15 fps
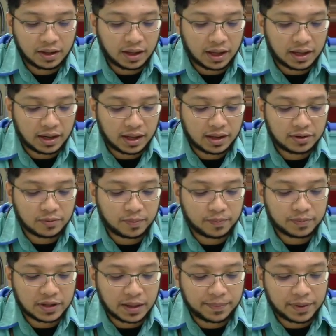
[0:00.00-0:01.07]
and then you
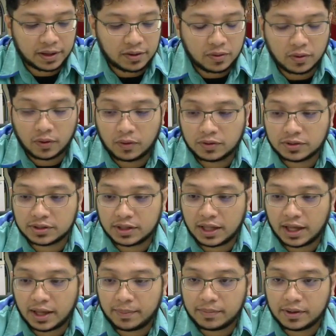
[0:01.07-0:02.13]
type in host
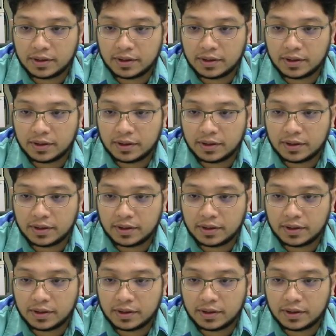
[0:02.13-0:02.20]
name